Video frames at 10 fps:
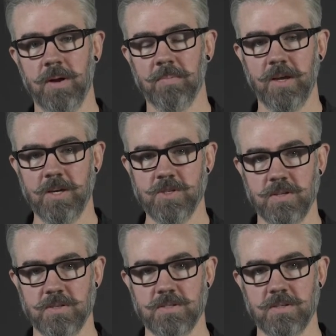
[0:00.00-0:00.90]

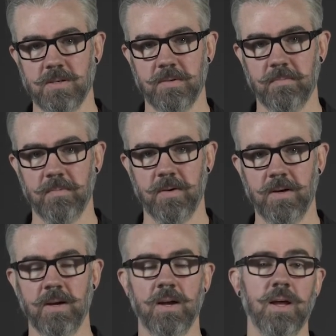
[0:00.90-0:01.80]
applications?
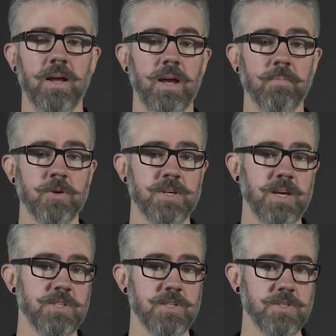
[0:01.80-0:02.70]
In most
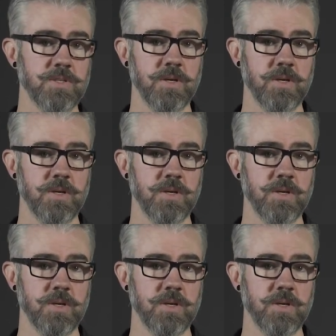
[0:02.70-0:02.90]
cases,